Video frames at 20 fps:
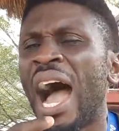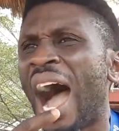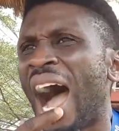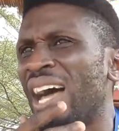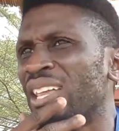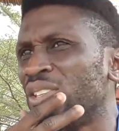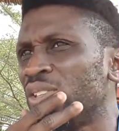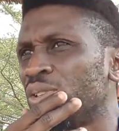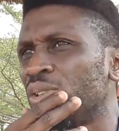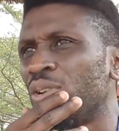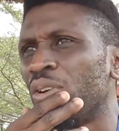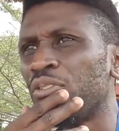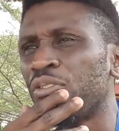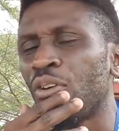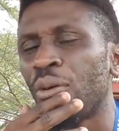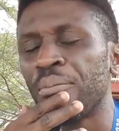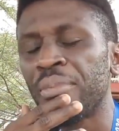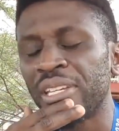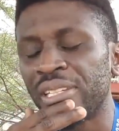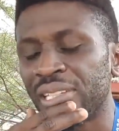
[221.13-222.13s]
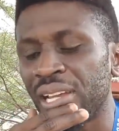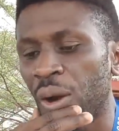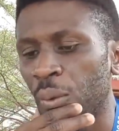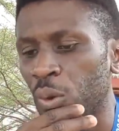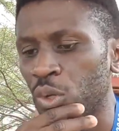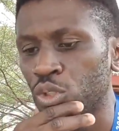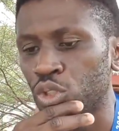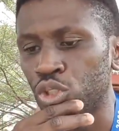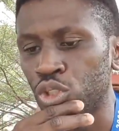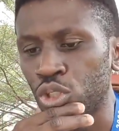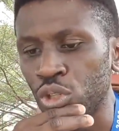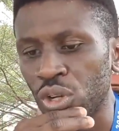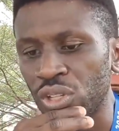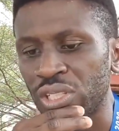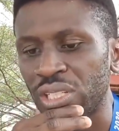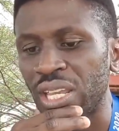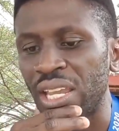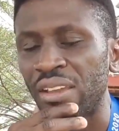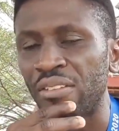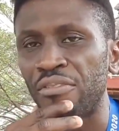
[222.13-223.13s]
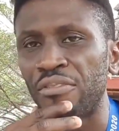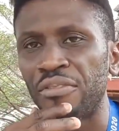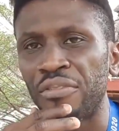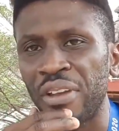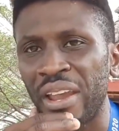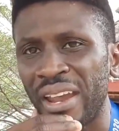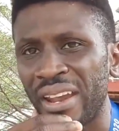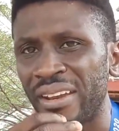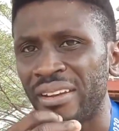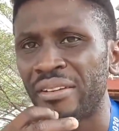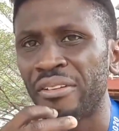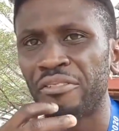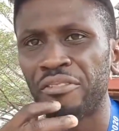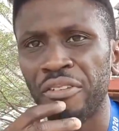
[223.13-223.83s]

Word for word: And you know, for me, that was just a very,